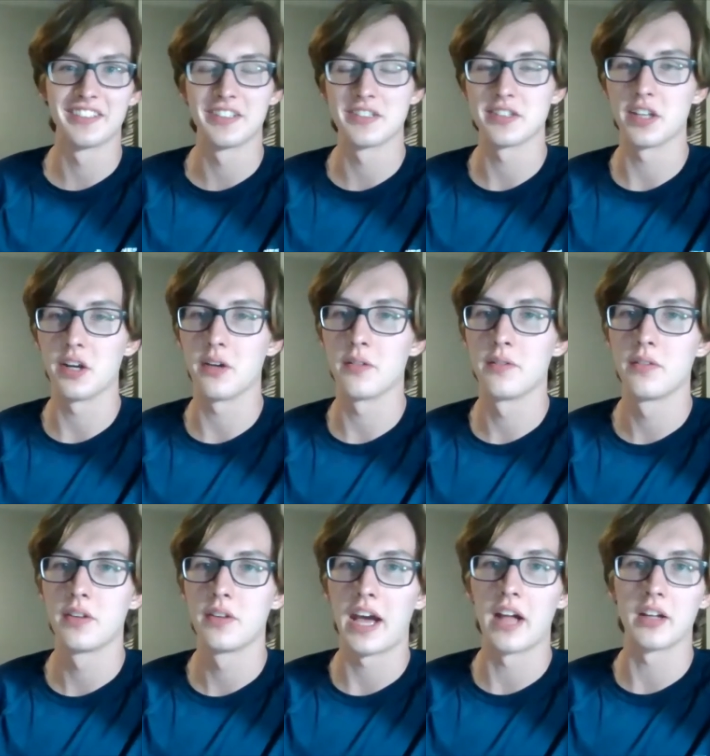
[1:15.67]
So
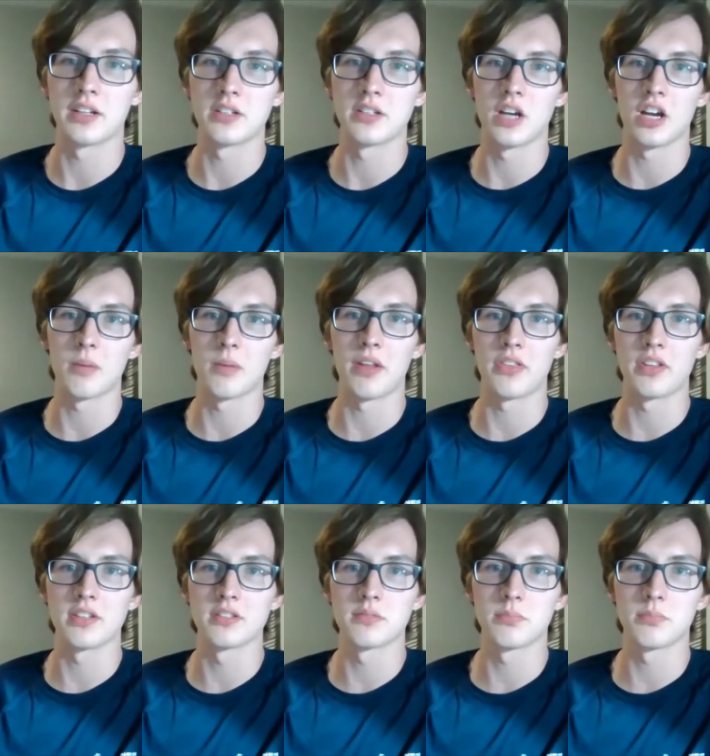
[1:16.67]
Alec can talk about
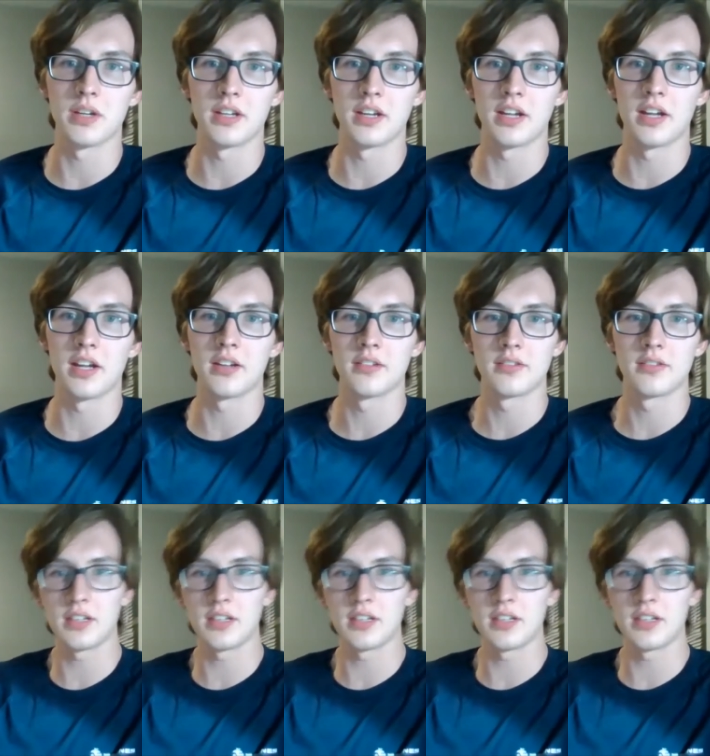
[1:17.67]
this, but yeah,